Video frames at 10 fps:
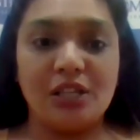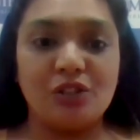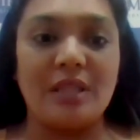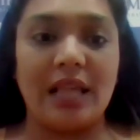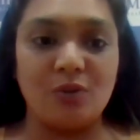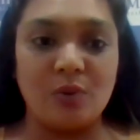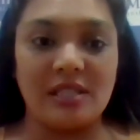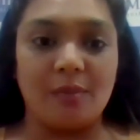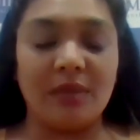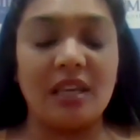So that was
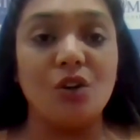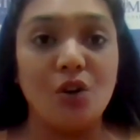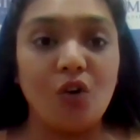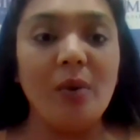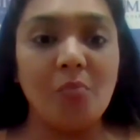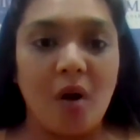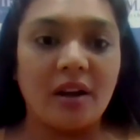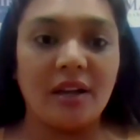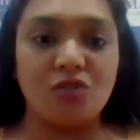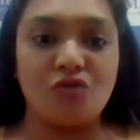something. Global
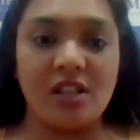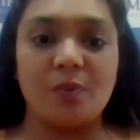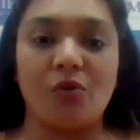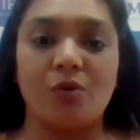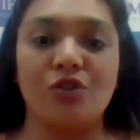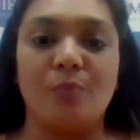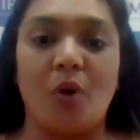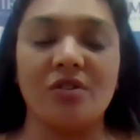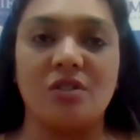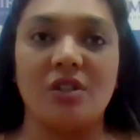market trends were also
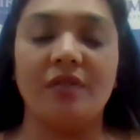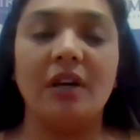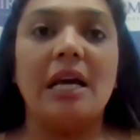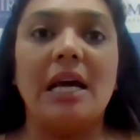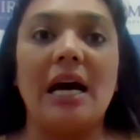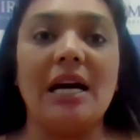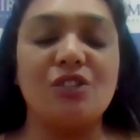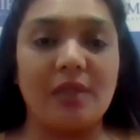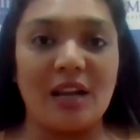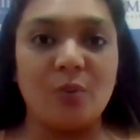positive.
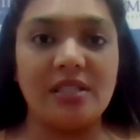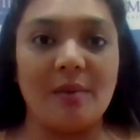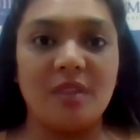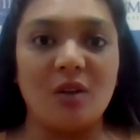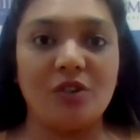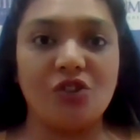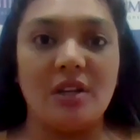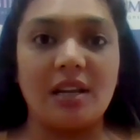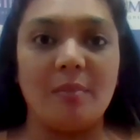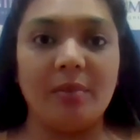So that was something which
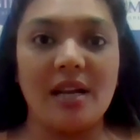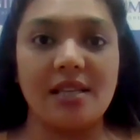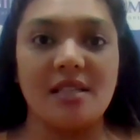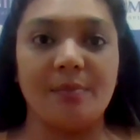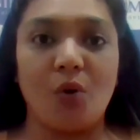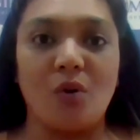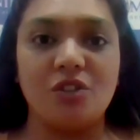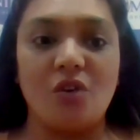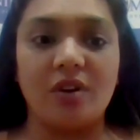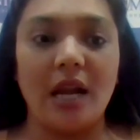did come in as a support
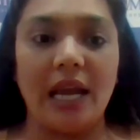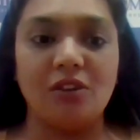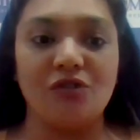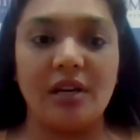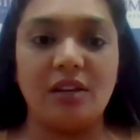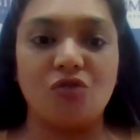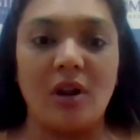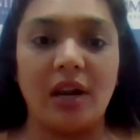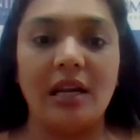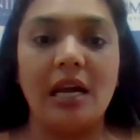during intraday
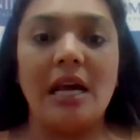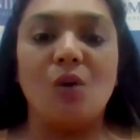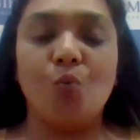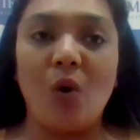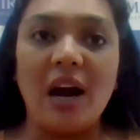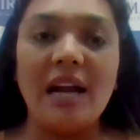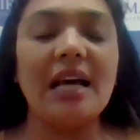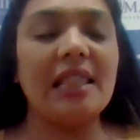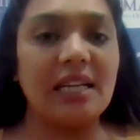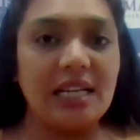trade. While
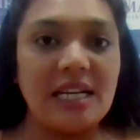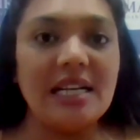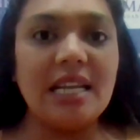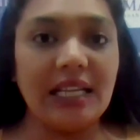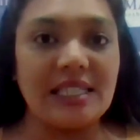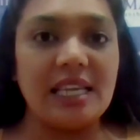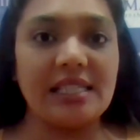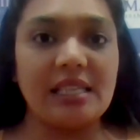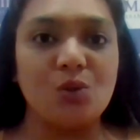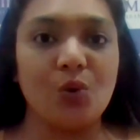the earnings
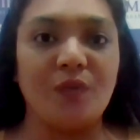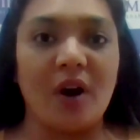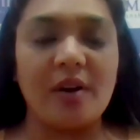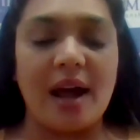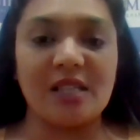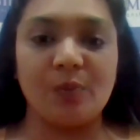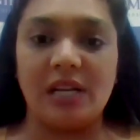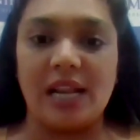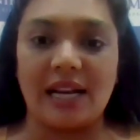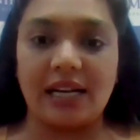season so far has been
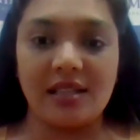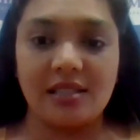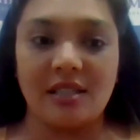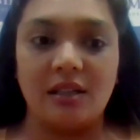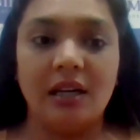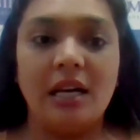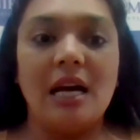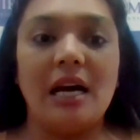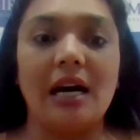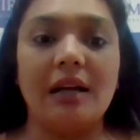lackluster,
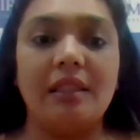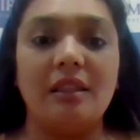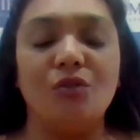now